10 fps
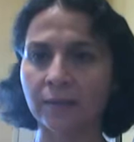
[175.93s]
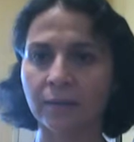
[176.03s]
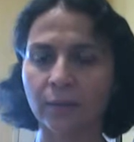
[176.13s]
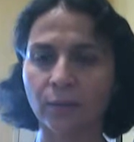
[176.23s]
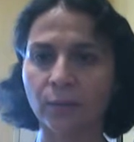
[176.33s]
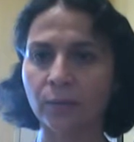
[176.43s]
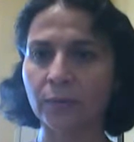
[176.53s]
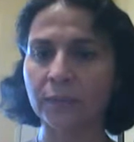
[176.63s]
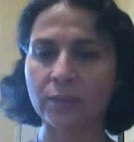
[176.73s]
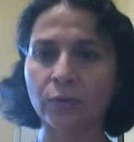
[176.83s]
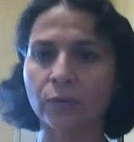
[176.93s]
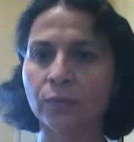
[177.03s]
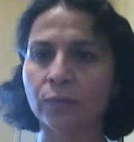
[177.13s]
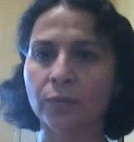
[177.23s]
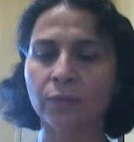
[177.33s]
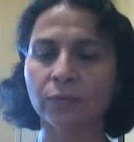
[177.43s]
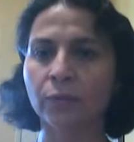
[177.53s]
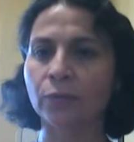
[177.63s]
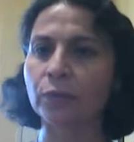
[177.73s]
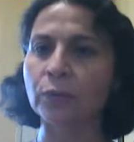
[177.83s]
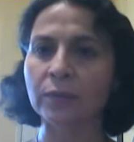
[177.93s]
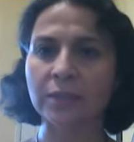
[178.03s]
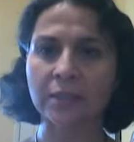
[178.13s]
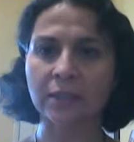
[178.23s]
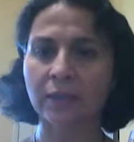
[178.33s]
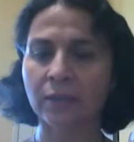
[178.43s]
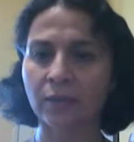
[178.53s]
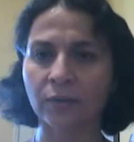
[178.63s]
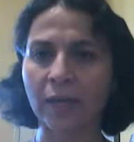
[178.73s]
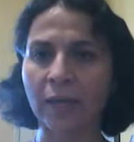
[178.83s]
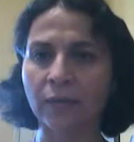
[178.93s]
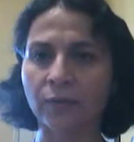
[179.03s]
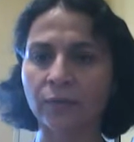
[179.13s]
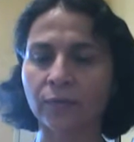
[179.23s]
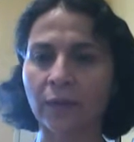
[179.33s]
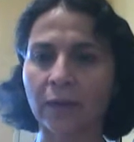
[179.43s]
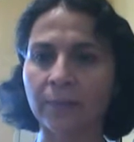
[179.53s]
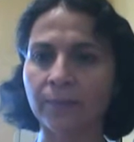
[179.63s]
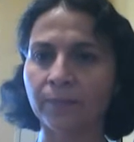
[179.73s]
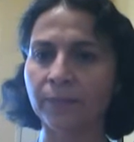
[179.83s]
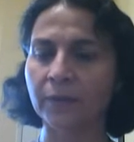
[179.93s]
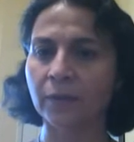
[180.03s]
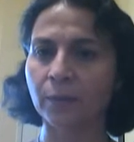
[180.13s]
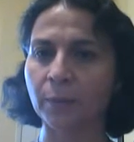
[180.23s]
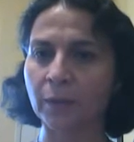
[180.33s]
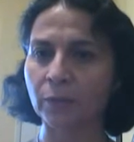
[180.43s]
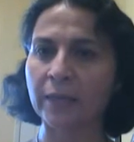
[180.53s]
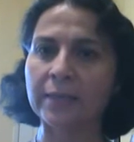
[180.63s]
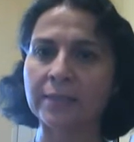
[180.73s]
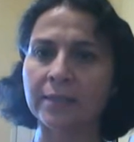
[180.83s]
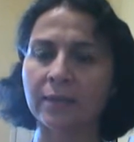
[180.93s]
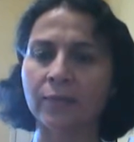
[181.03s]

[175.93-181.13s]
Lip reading: these two different roots in her life, being raised in a